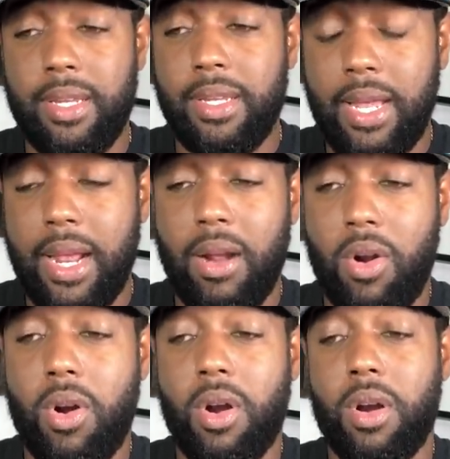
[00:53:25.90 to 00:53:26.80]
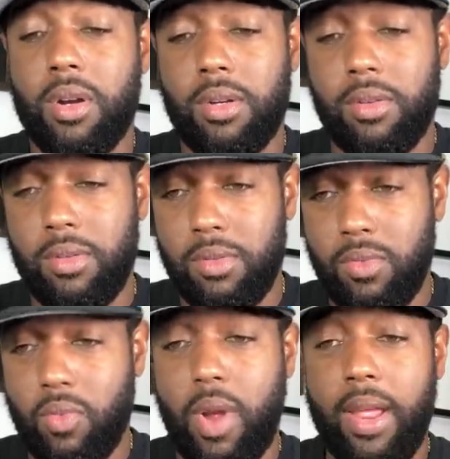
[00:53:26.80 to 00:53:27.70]
that are
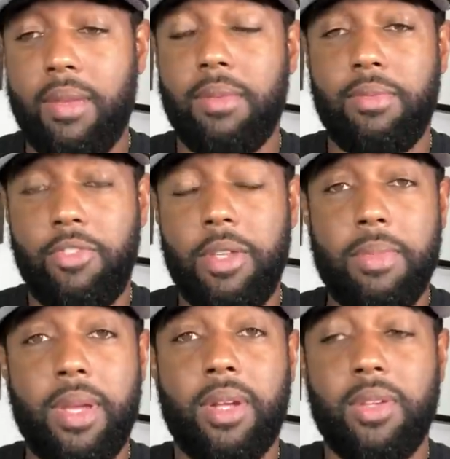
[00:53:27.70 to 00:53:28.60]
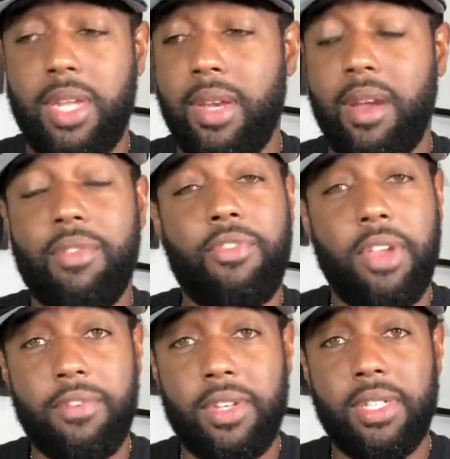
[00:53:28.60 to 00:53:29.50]
white female in their
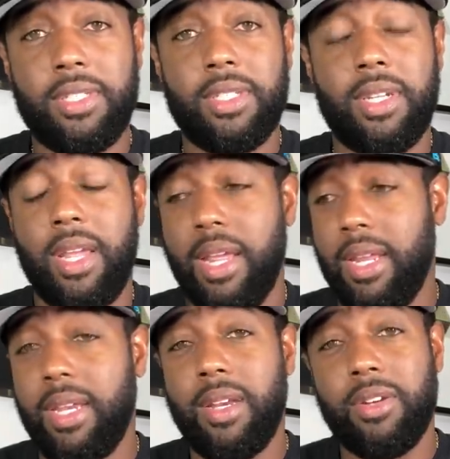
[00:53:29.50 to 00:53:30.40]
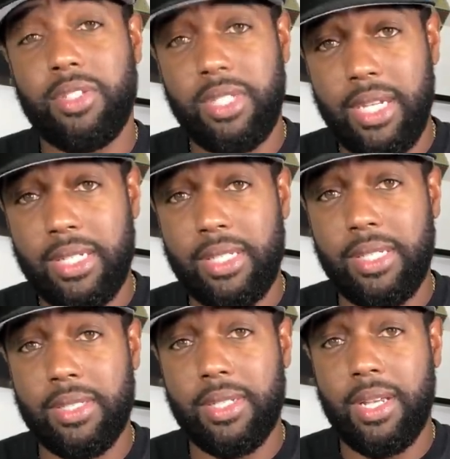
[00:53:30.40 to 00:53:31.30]
50s and in their
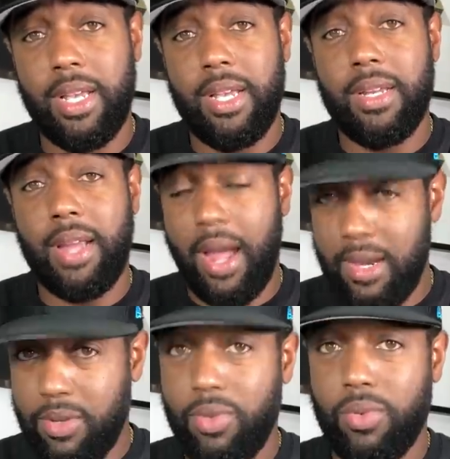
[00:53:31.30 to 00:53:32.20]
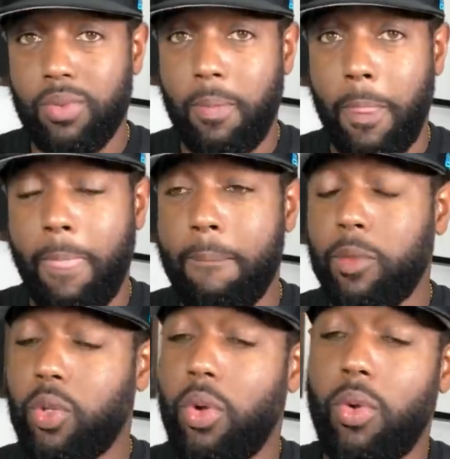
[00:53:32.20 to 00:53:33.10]
60s. I do.
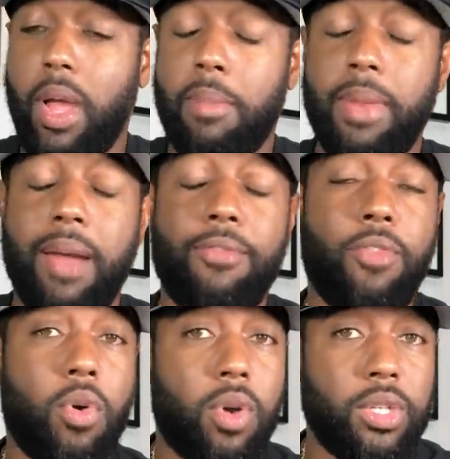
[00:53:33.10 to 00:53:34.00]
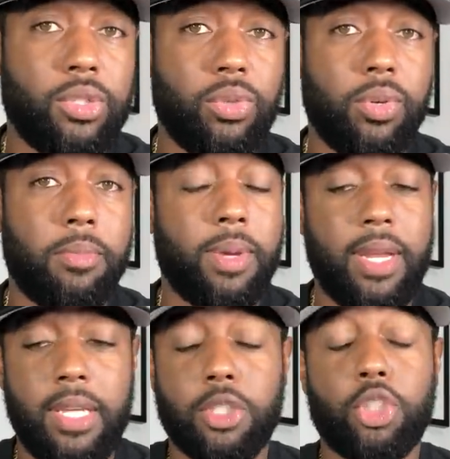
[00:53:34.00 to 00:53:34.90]
So I'm not foreign to it, but
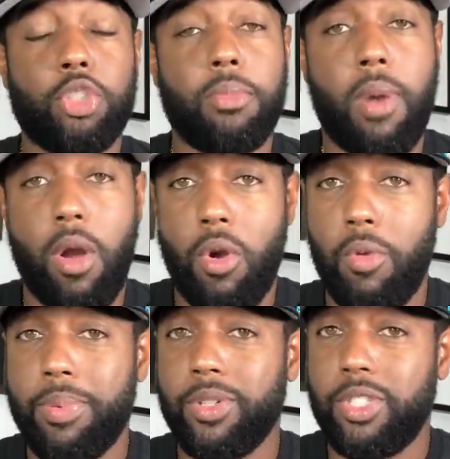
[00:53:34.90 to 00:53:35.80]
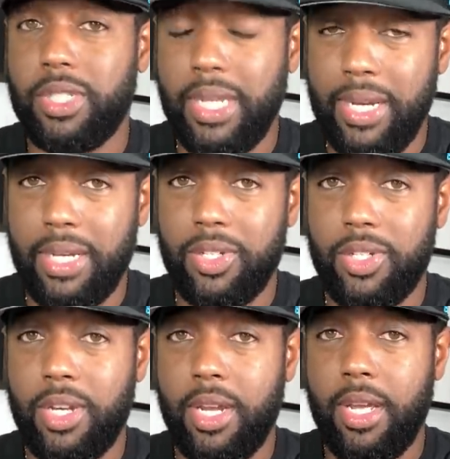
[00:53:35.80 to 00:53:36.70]
it's a small percentage.
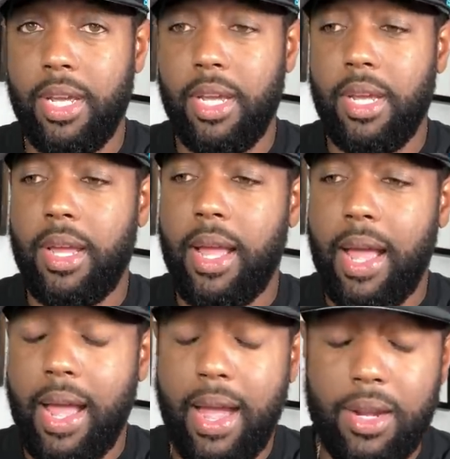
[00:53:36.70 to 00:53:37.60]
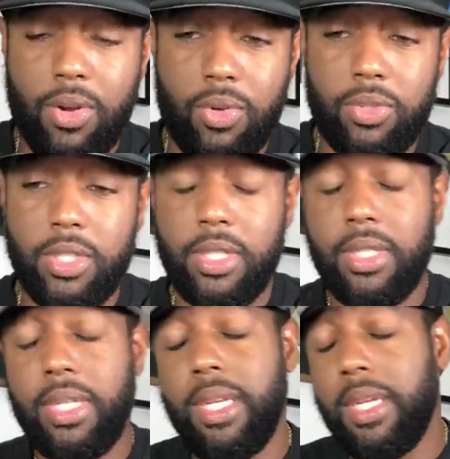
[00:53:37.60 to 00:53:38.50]
I go to the
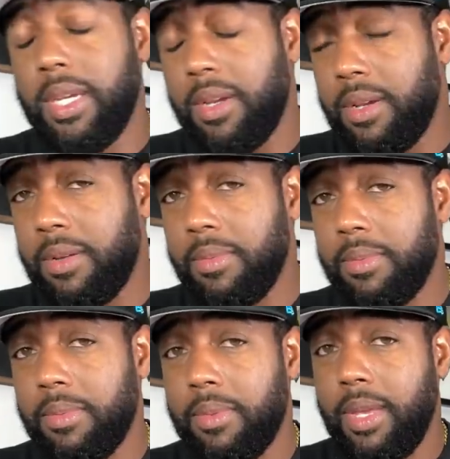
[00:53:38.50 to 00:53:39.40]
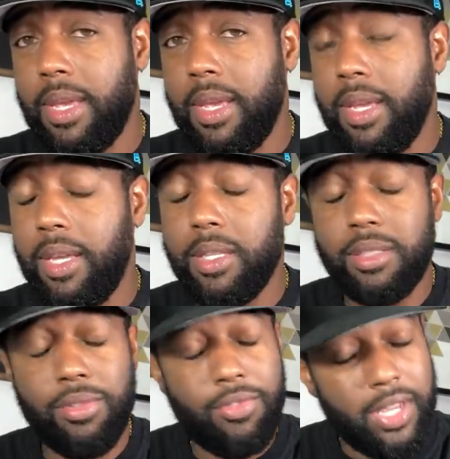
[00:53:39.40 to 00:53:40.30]
DM, it's
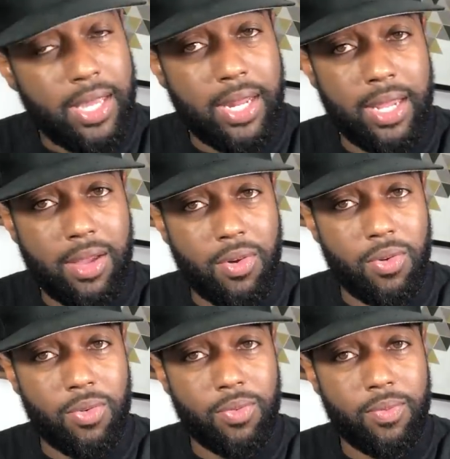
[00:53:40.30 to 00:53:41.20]
a video.